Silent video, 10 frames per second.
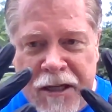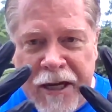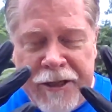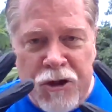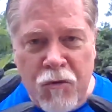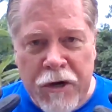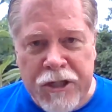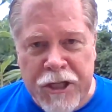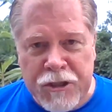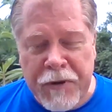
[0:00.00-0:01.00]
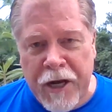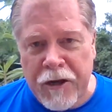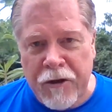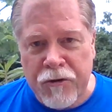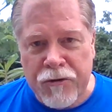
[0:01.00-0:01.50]
I don't want to touch my
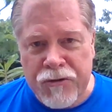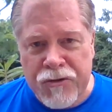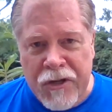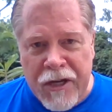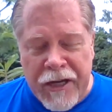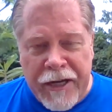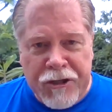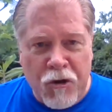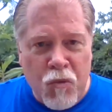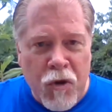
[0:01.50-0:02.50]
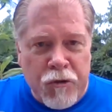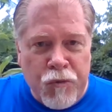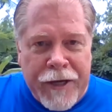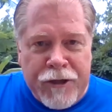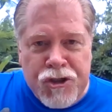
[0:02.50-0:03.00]
clothes. I don't want to
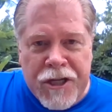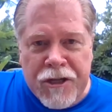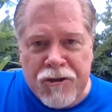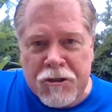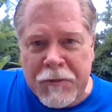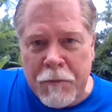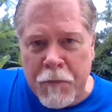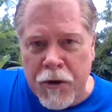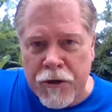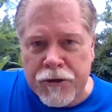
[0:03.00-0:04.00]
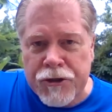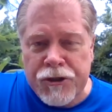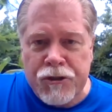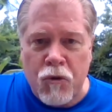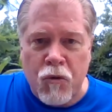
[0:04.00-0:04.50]
reach into my
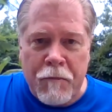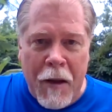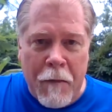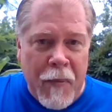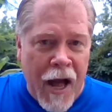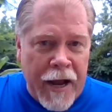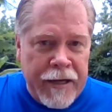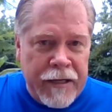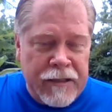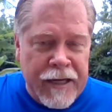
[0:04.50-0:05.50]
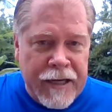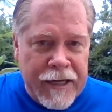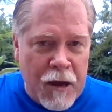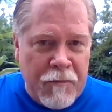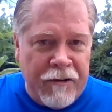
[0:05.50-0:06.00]
purse or my pocket and get
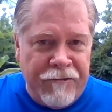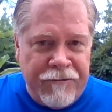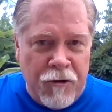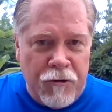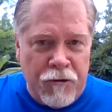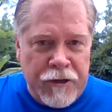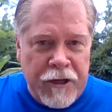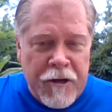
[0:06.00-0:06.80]
out my phone